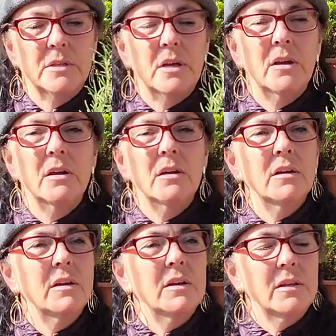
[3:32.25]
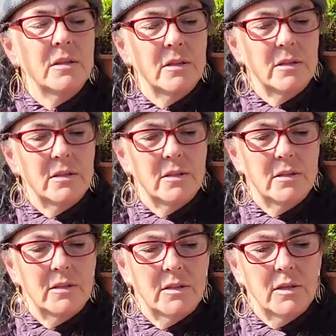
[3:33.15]
tear
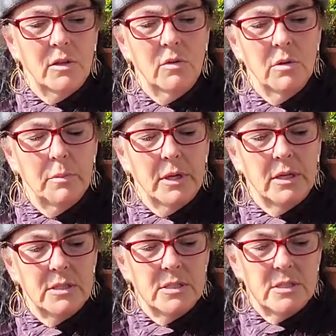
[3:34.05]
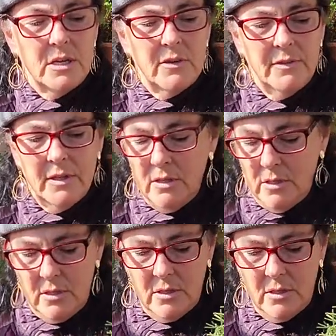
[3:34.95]
the lower branches off it.